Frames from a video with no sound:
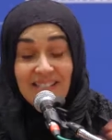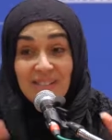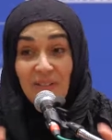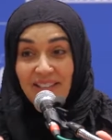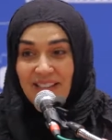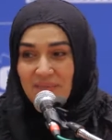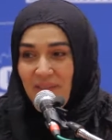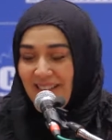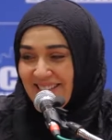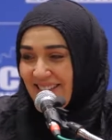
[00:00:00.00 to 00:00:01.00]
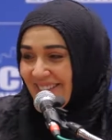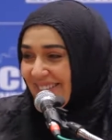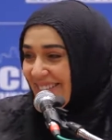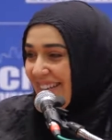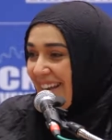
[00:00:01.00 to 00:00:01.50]
It's really a big
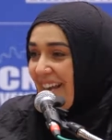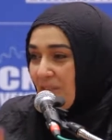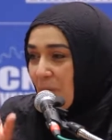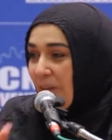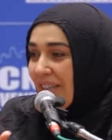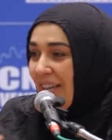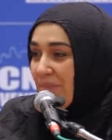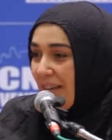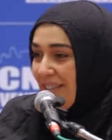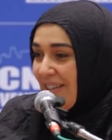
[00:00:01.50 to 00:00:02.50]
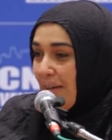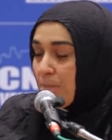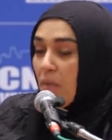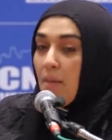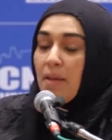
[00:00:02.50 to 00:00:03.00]
deal. It's really a big deal
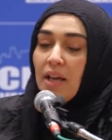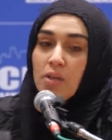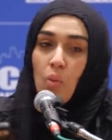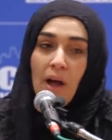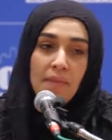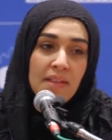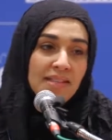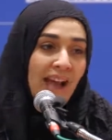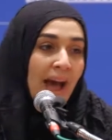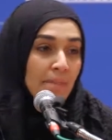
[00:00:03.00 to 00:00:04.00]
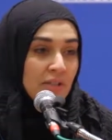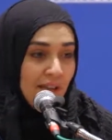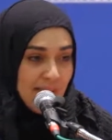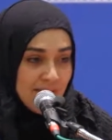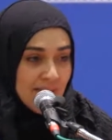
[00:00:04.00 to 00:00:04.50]
because what this app
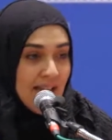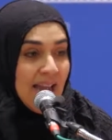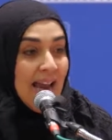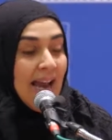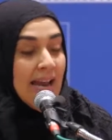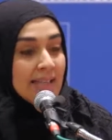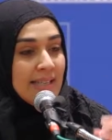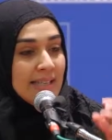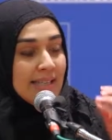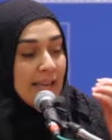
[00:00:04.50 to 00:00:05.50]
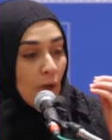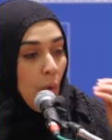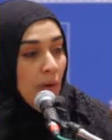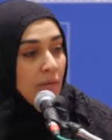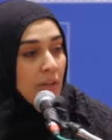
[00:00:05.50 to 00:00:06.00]
does is it's
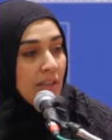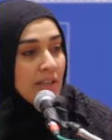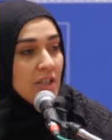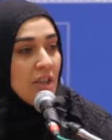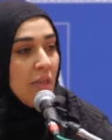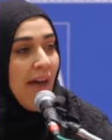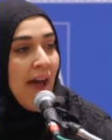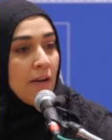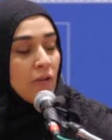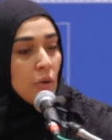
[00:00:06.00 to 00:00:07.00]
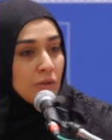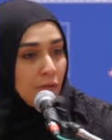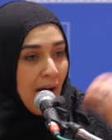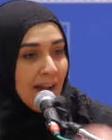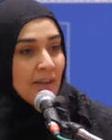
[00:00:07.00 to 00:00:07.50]
equivalent to that those
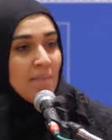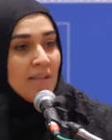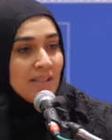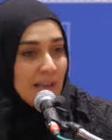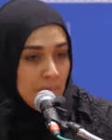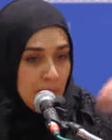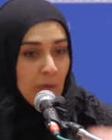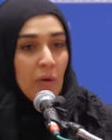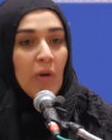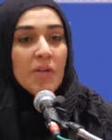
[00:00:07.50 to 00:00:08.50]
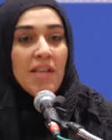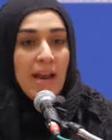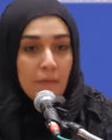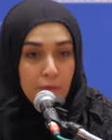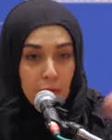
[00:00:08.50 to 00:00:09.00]
vitamins and minerals
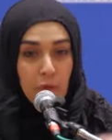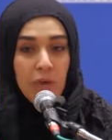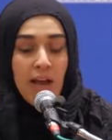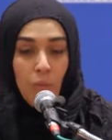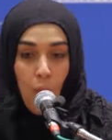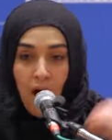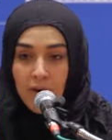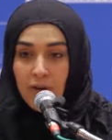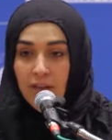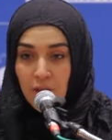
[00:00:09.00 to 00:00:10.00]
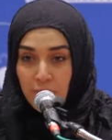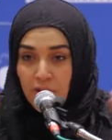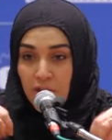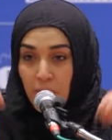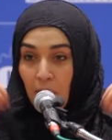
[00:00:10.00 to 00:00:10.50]
and food and water that you
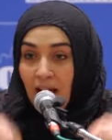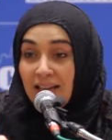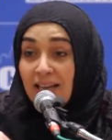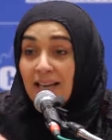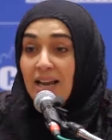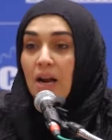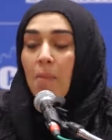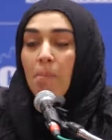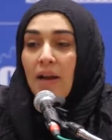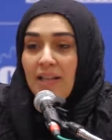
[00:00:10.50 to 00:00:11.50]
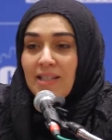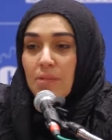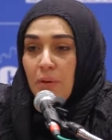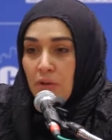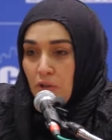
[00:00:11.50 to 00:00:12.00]
put in your body, but it's
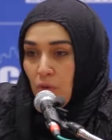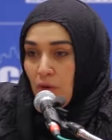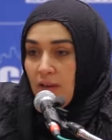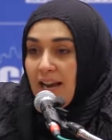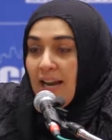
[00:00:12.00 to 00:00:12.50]
spiritual